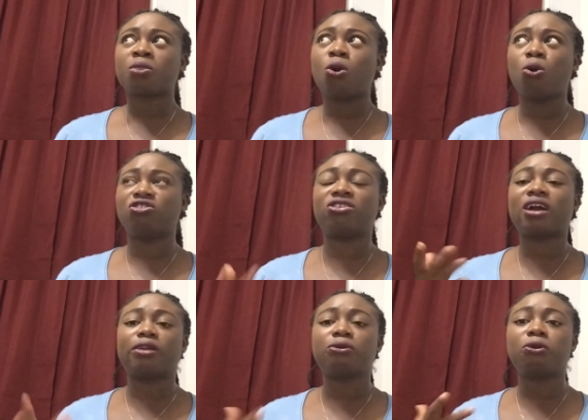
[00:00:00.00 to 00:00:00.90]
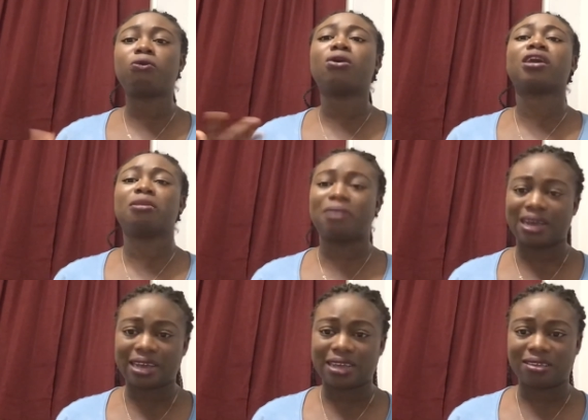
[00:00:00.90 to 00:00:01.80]
oh, she can do no wrong in my
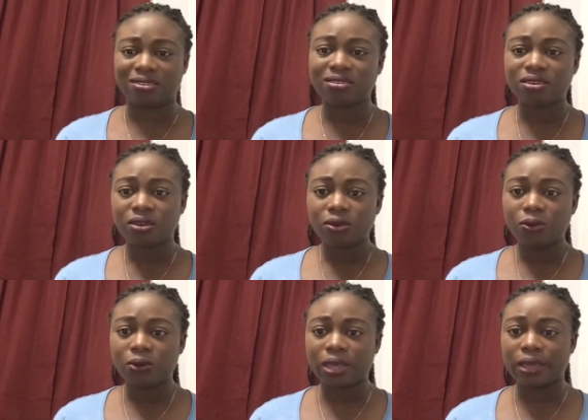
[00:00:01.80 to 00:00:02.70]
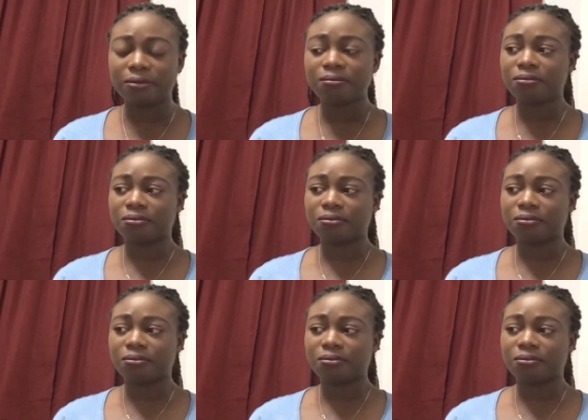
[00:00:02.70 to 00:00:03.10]
eyes, okay,